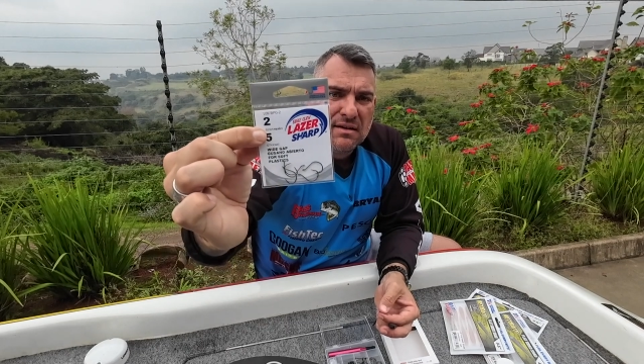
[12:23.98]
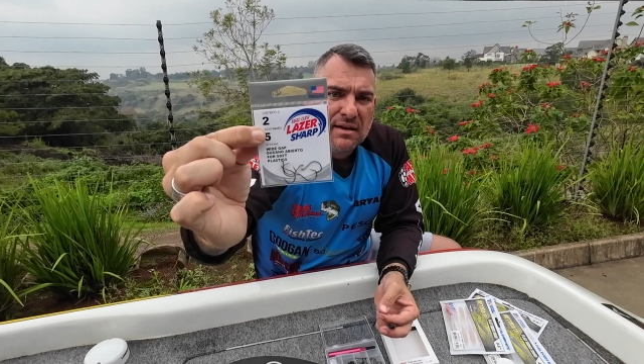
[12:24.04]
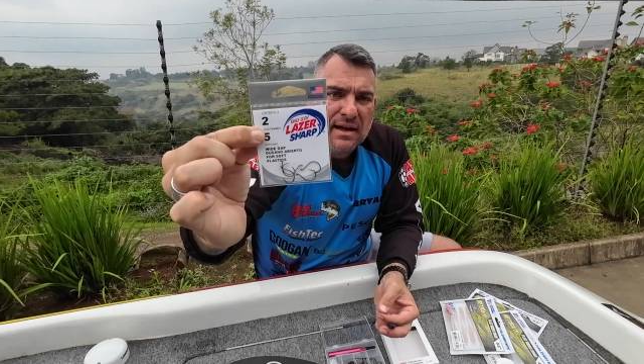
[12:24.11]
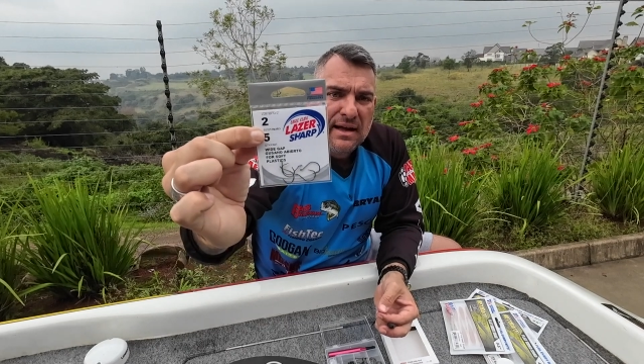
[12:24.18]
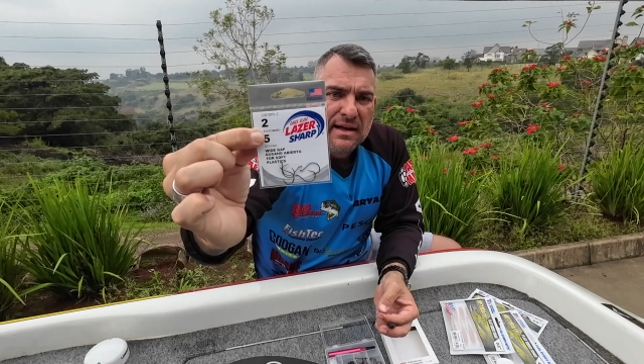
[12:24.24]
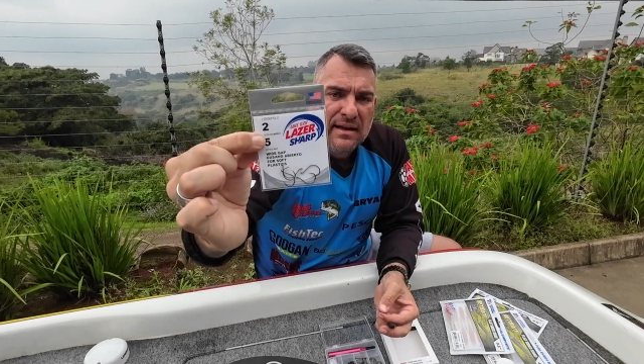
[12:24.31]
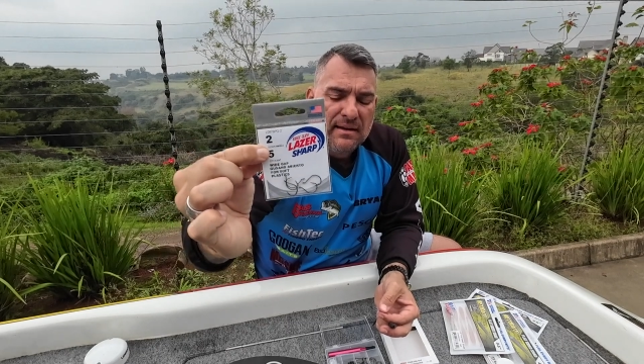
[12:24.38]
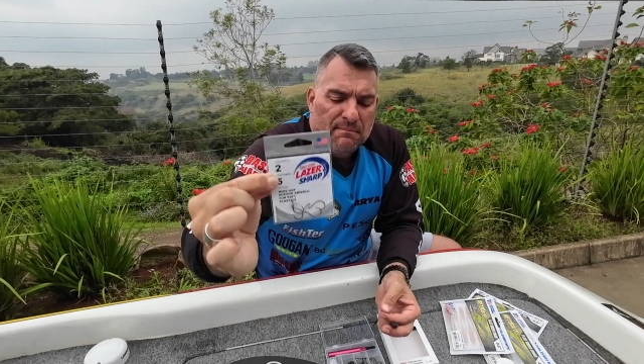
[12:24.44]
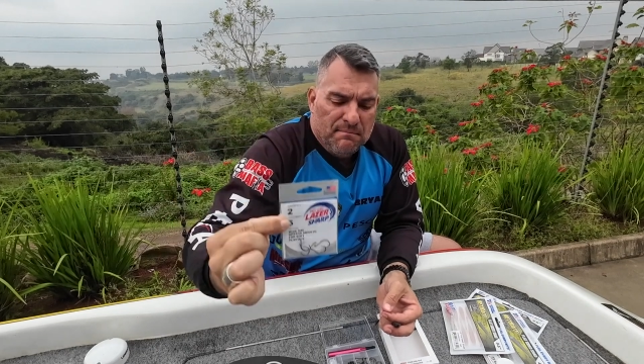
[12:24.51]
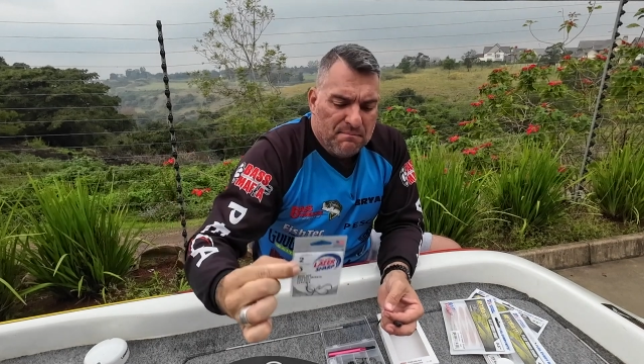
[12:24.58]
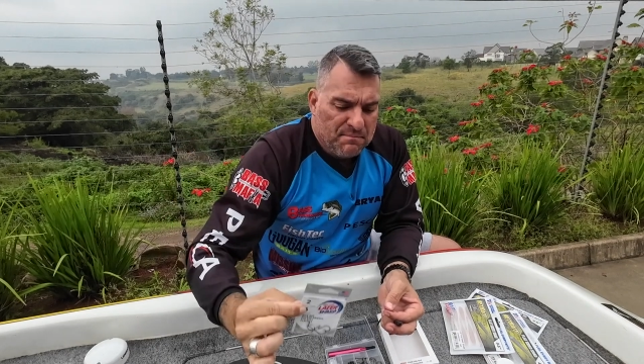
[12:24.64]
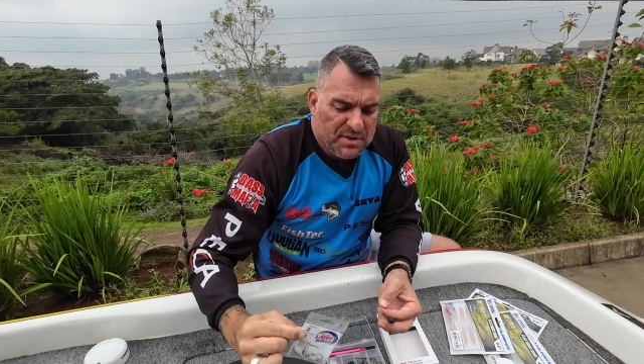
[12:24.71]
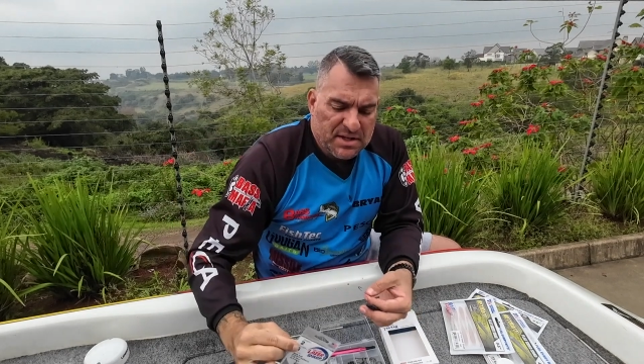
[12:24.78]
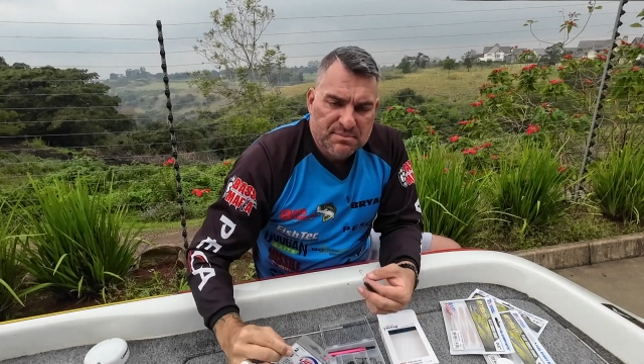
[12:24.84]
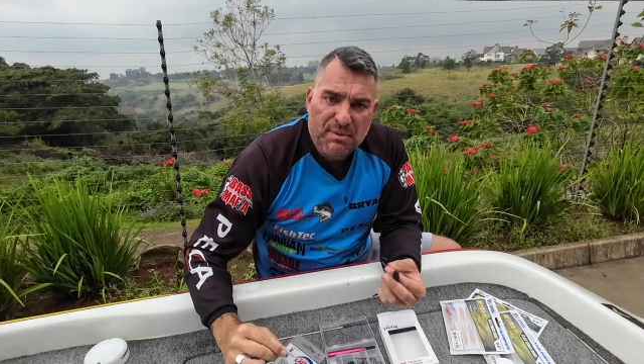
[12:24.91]

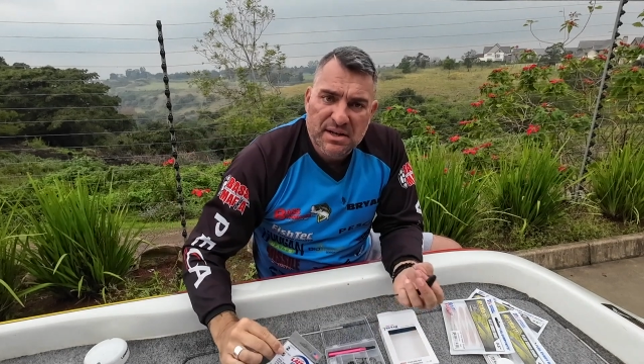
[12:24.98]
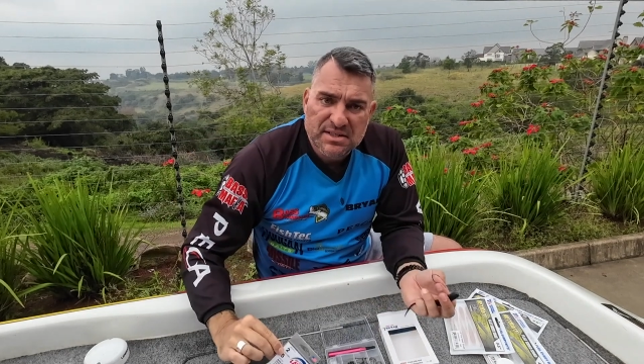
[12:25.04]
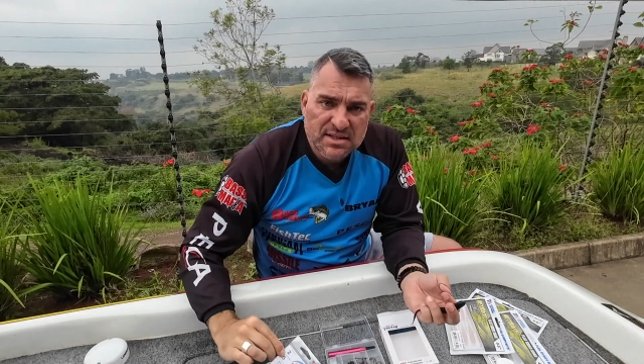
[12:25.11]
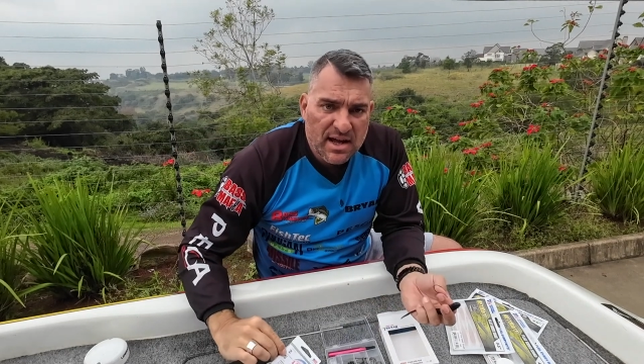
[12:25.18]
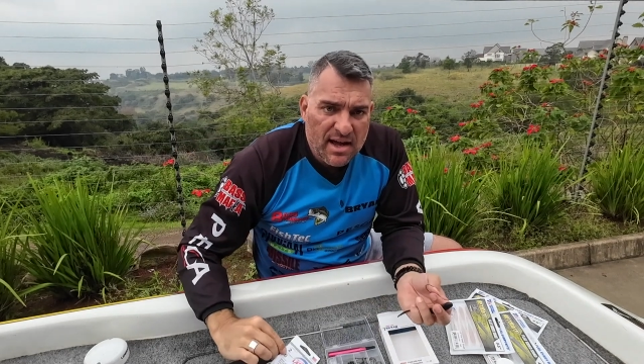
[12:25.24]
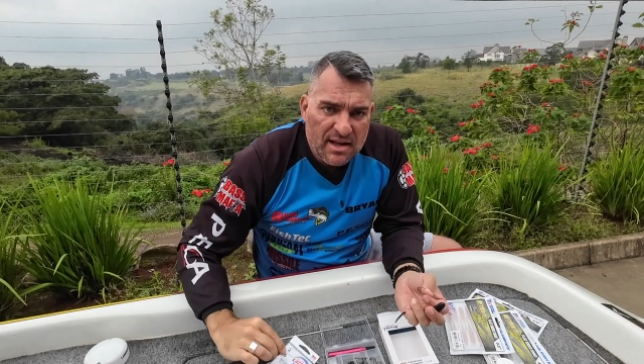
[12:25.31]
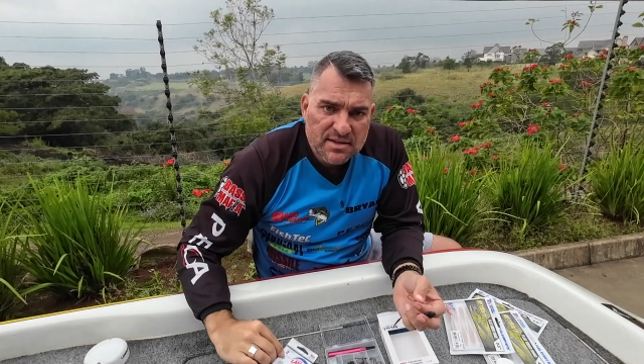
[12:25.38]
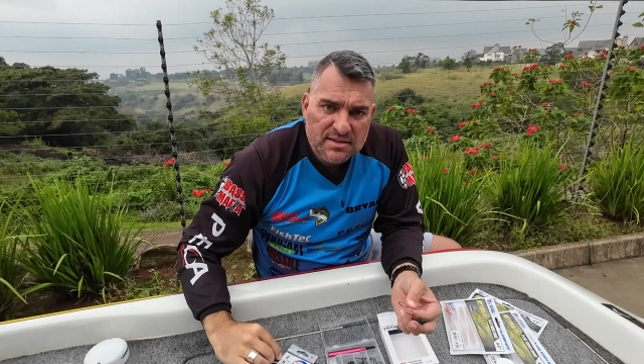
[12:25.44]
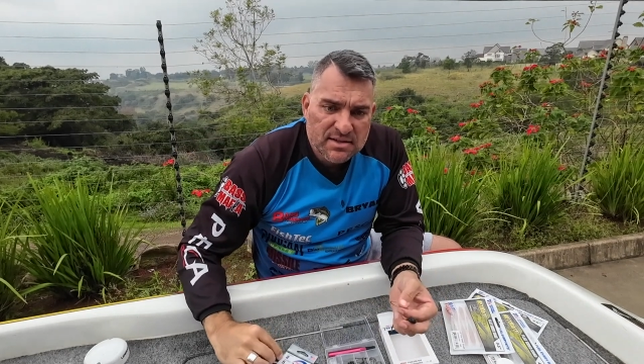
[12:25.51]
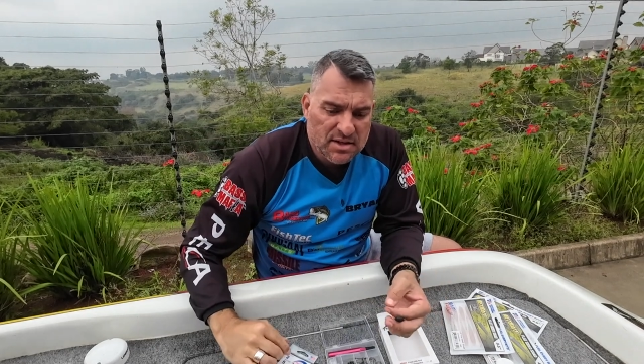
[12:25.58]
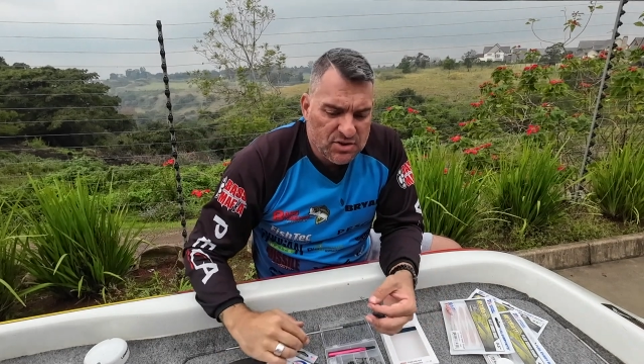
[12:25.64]
There's mustads,